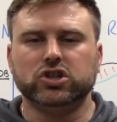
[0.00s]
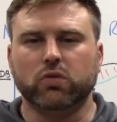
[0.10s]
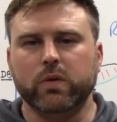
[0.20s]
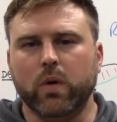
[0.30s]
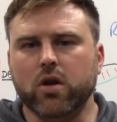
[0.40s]

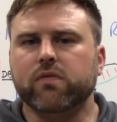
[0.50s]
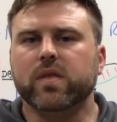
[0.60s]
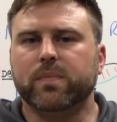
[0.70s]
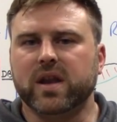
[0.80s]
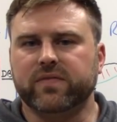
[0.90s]
So we went
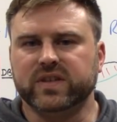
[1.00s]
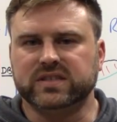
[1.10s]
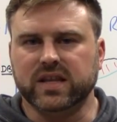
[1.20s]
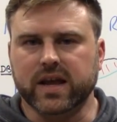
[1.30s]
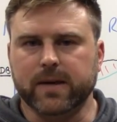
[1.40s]
over the
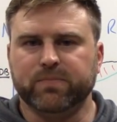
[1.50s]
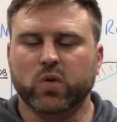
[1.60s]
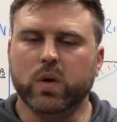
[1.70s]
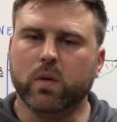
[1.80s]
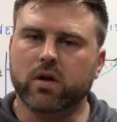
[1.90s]
benefits today.
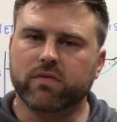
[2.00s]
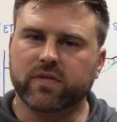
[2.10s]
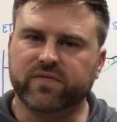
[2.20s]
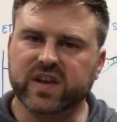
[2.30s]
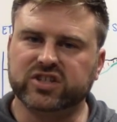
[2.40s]
We went over
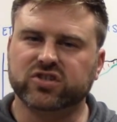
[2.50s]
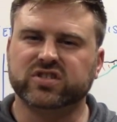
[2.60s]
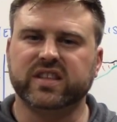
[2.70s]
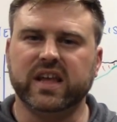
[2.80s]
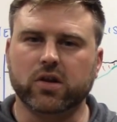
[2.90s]
the
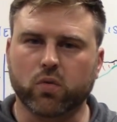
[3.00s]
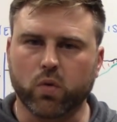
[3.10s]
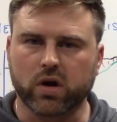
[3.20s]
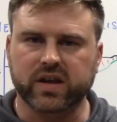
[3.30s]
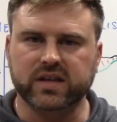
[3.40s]
features and the inner
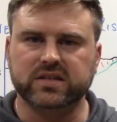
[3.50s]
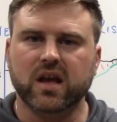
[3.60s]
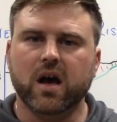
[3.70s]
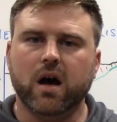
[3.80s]
workings